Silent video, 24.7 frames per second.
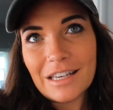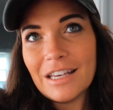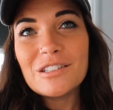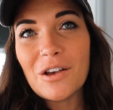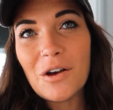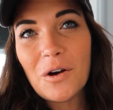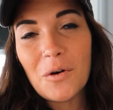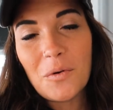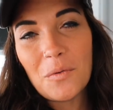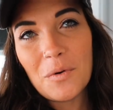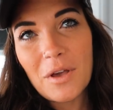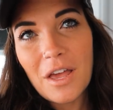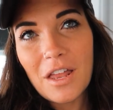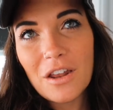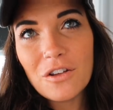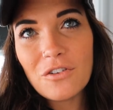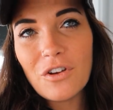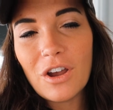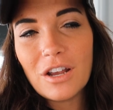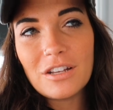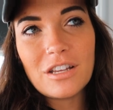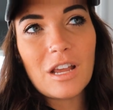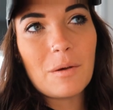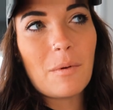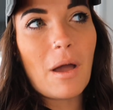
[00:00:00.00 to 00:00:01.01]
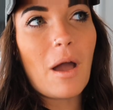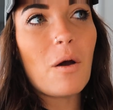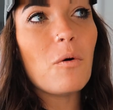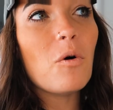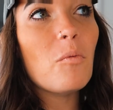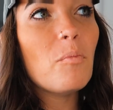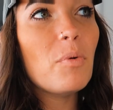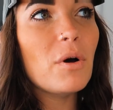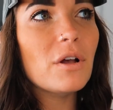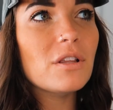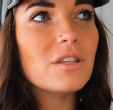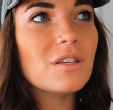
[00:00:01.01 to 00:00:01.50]
So we had a great time. I
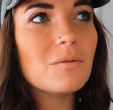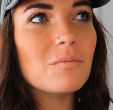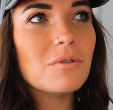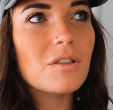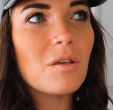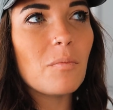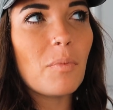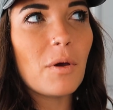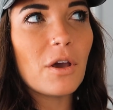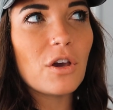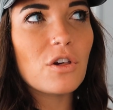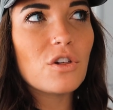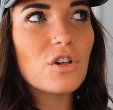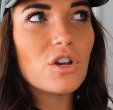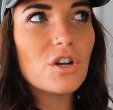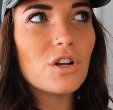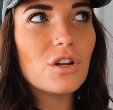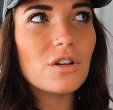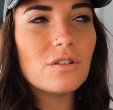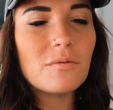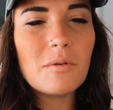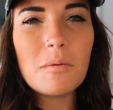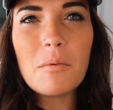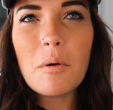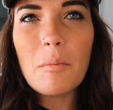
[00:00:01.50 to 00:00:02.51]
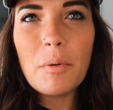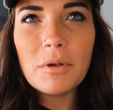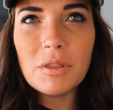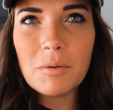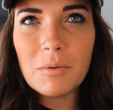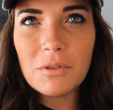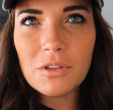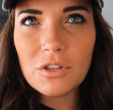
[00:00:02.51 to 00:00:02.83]
will put some of the pictures, maybe I'll put them